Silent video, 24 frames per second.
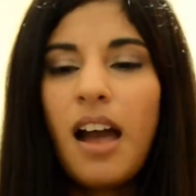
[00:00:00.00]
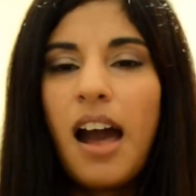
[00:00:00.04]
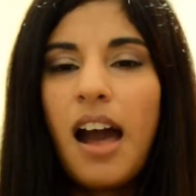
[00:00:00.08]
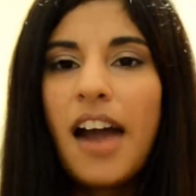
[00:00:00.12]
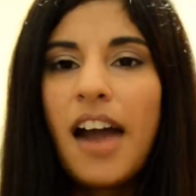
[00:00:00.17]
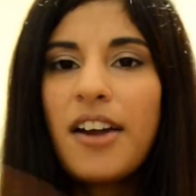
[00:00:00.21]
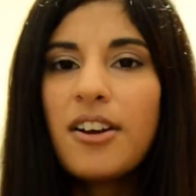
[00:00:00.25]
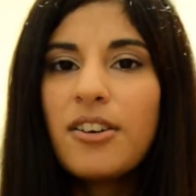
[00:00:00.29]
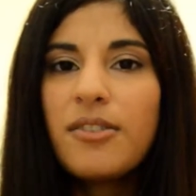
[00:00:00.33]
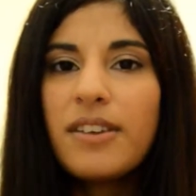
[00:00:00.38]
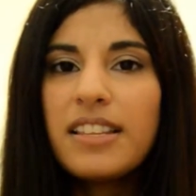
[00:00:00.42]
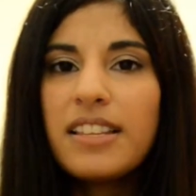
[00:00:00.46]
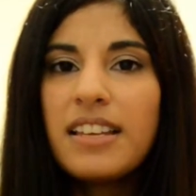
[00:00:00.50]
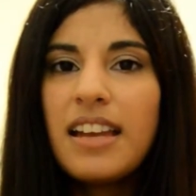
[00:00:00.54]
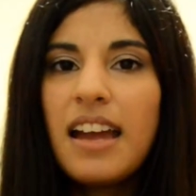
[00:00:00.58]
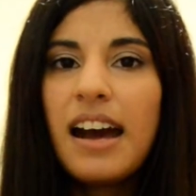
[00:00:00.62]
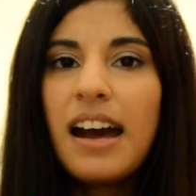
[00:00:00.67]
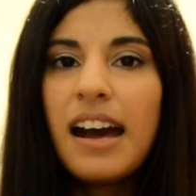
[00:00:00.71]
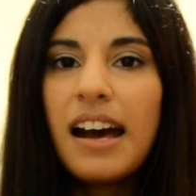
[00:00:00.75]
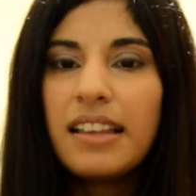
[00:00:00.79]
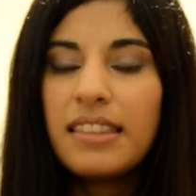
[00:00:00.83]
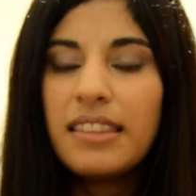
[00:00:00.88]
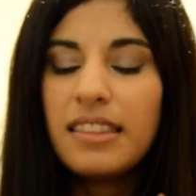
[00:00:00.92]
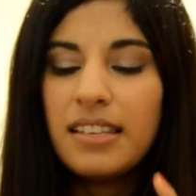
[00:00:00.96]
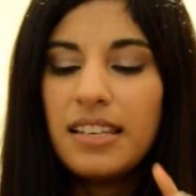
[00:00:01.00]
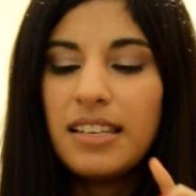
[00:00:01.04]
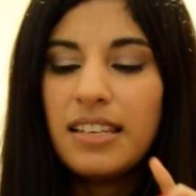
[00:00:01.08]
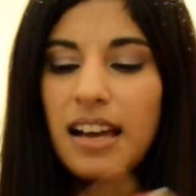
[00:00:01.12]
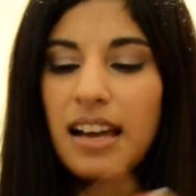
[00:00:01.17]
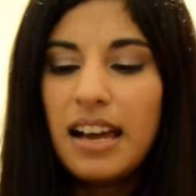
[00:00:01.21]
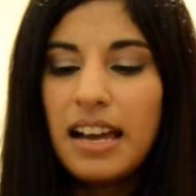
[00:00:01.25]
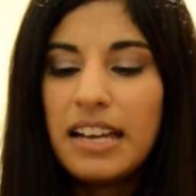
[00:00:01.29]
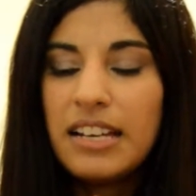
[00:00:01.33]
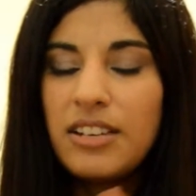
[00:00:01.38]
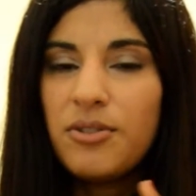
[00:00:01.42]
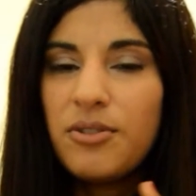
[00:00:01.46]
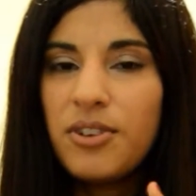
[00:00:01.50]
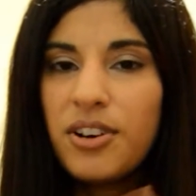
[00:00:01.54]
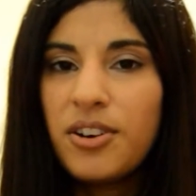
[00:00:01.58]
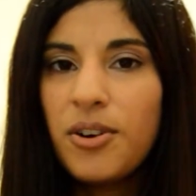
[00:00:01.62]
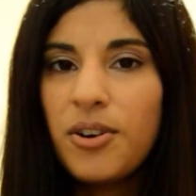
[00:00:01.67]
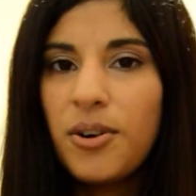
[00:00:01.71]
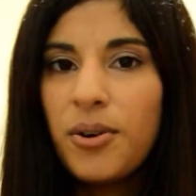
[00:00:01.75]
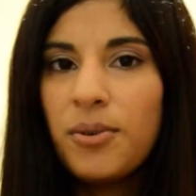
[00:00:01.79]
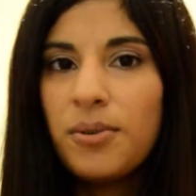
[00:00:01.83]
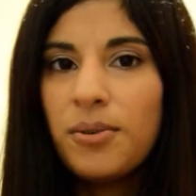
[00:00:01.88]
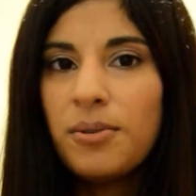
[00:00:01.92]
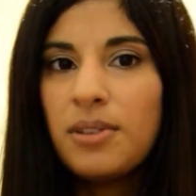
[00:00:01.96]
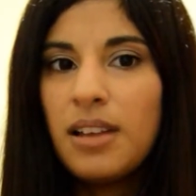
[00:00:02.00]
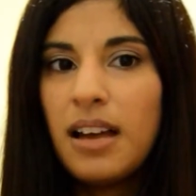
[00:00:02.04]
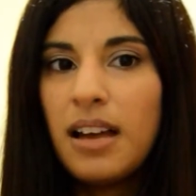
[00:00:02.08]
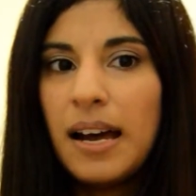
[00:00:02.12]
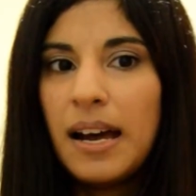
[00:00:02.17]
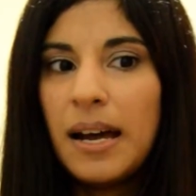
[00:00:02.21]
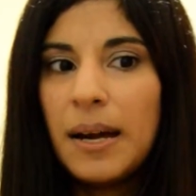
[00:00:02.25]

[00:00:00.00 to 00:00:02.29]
I already had the Adria Gold